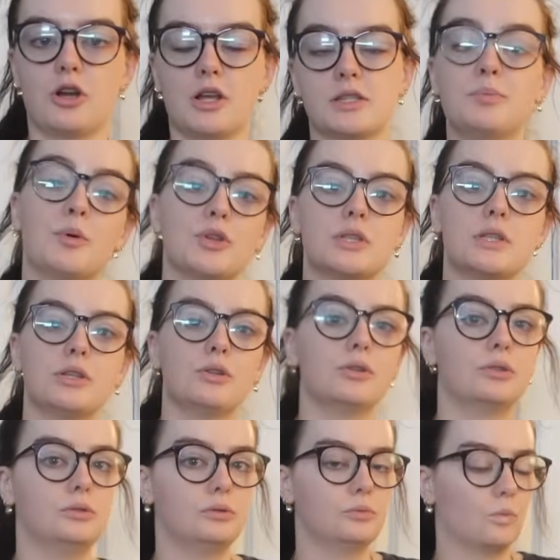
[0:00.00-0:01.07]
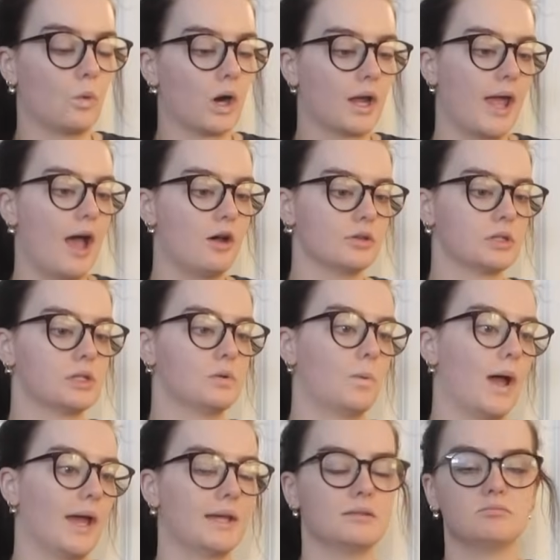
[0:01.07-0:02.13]
not supposed to work out,
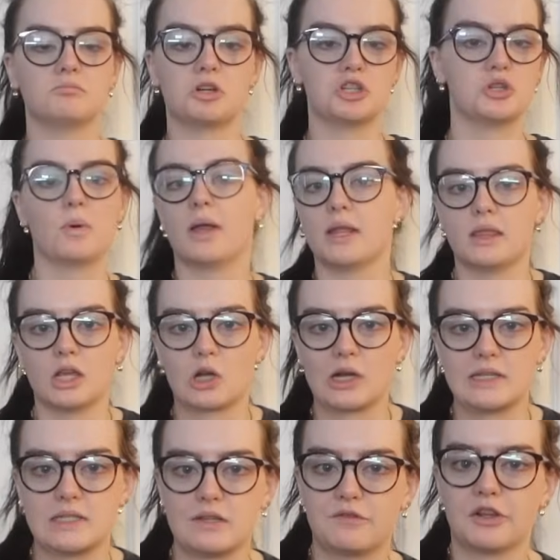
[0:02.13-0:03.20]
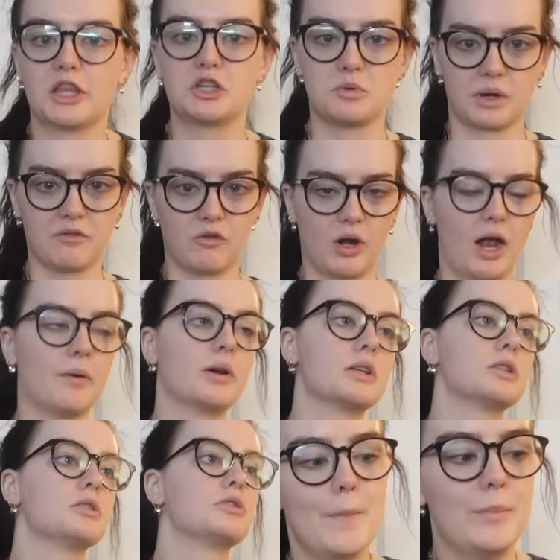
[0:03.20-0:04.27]
sweat, or do anything crazy for like 24
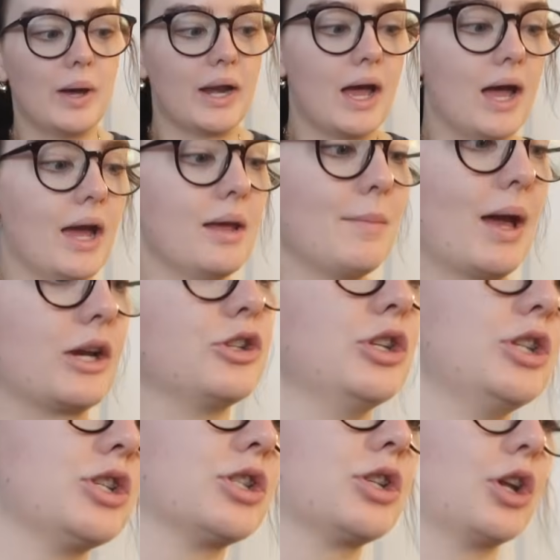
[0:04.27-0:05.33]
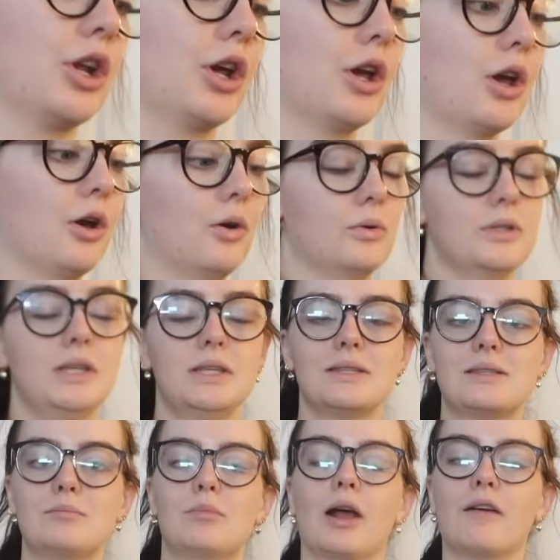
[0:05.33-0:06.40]
hours. But I'm actually just gonna go eat
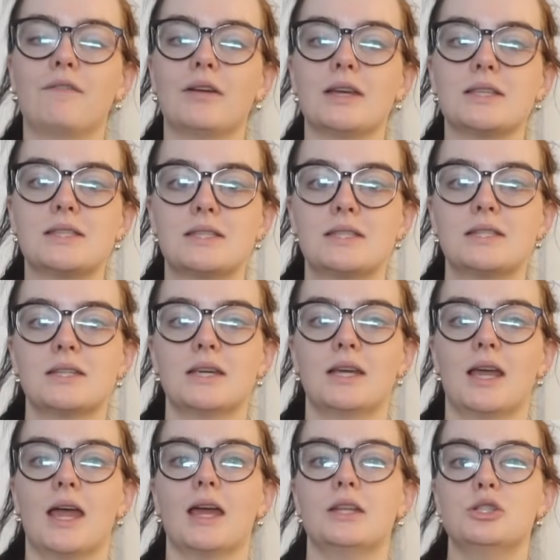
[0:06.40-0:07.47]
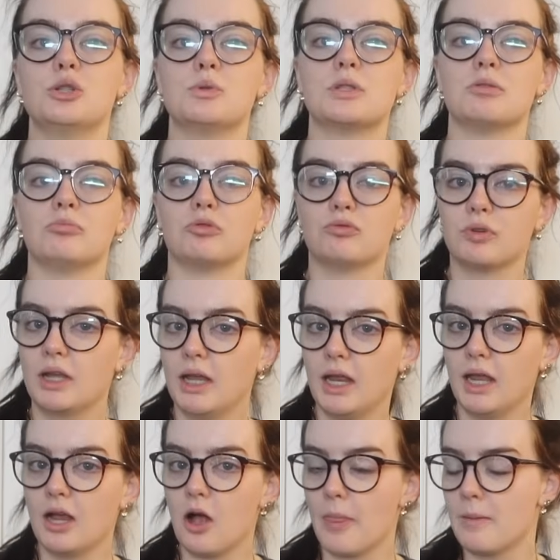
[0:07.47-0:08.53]
some breakfast and do some
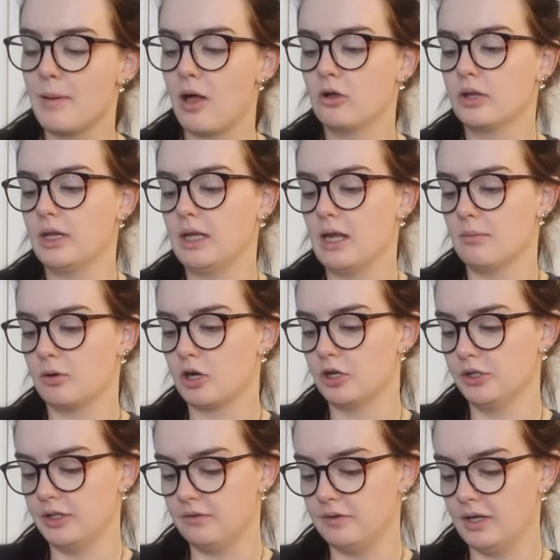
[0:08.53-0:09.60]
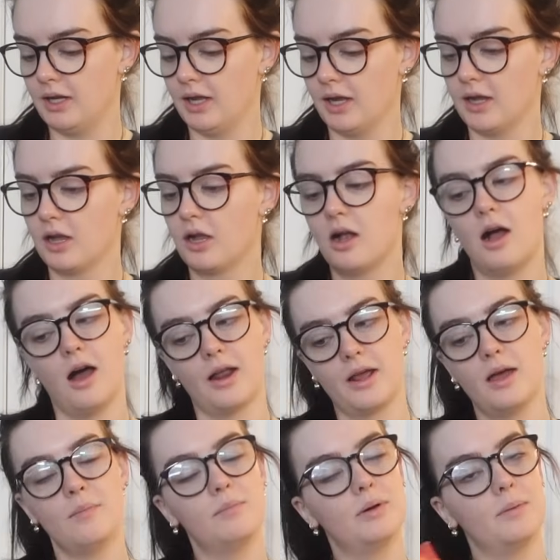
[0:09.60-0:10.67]
reading on the balcony. I'm currently reading Caught
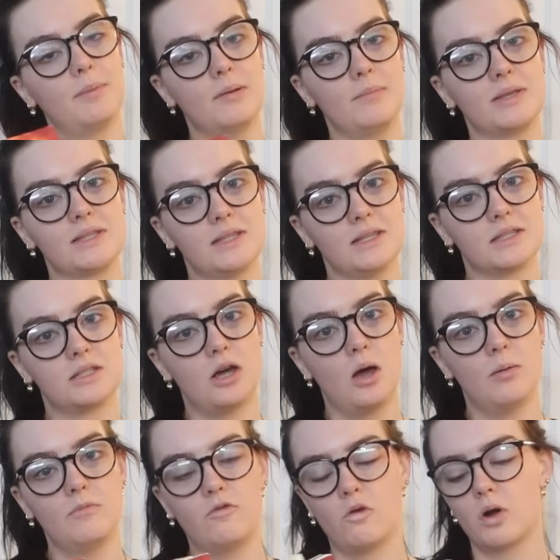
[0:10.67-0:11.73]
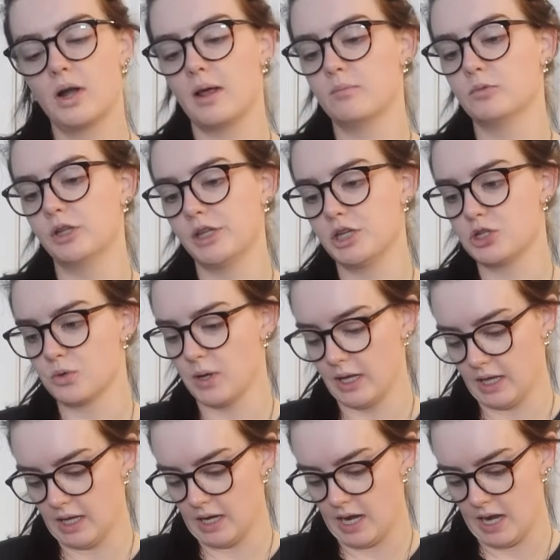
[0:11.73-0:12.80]
Up by Miss Liz Tomford. I'm really enjoying
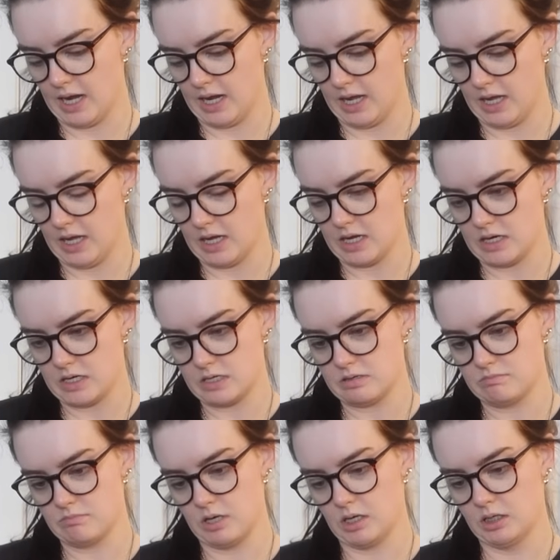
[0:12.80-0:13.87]
it. I'm